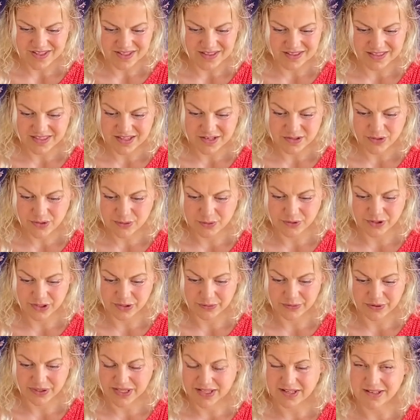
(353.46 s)
that you were
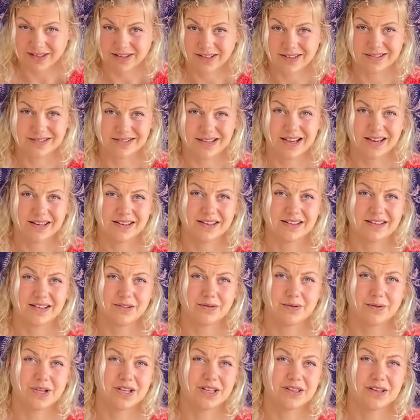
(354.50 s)
created exactly the
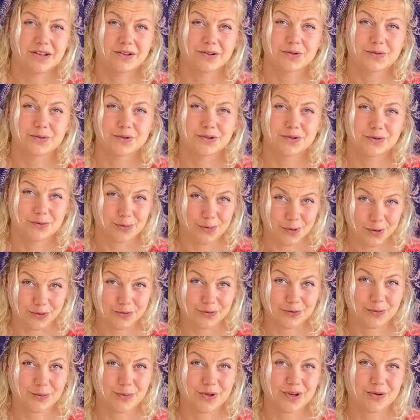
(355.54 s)
way that you were
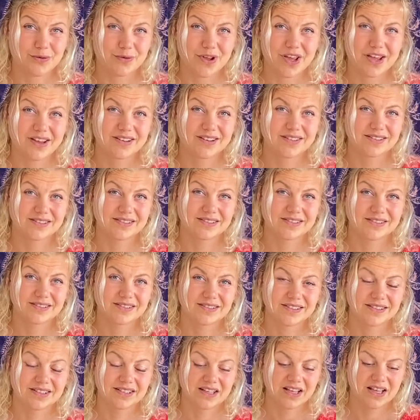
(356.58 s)
supposed to be created.
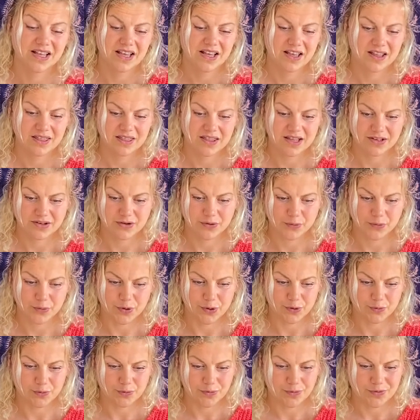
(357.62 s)
That you
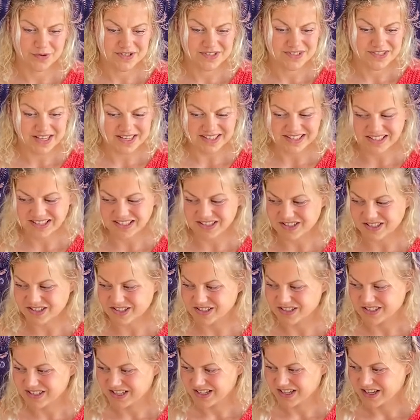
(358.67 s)
were sent
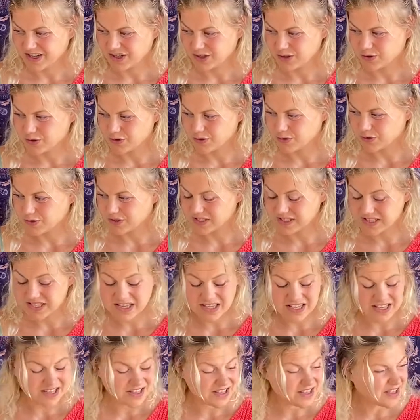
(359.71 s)
here to
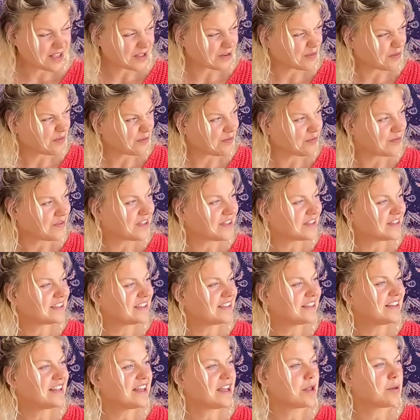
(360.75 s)
see and
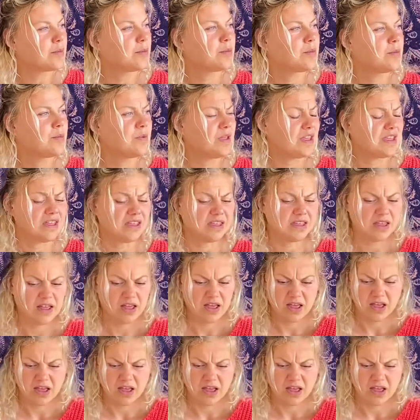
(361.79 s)
feel and be